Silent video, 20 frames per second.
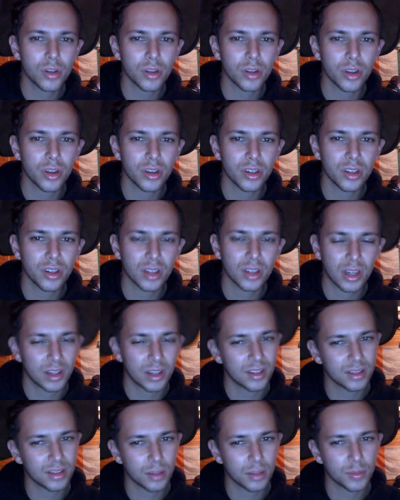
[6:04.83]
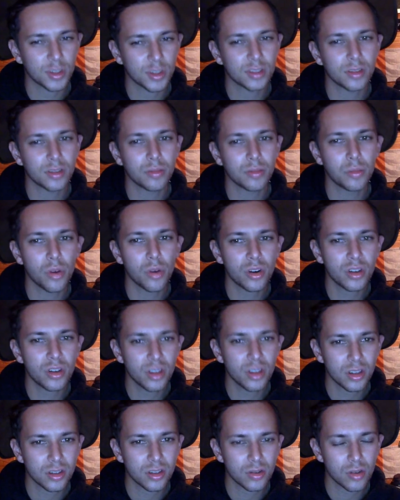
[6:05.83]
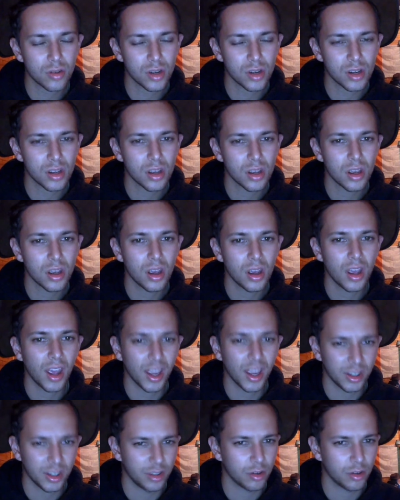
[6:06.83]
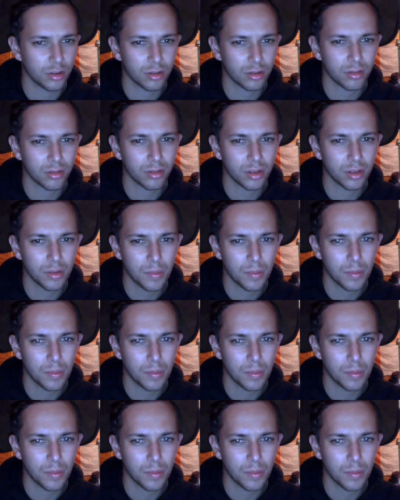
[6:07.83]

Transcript: learning in the subjects of modern history and geography?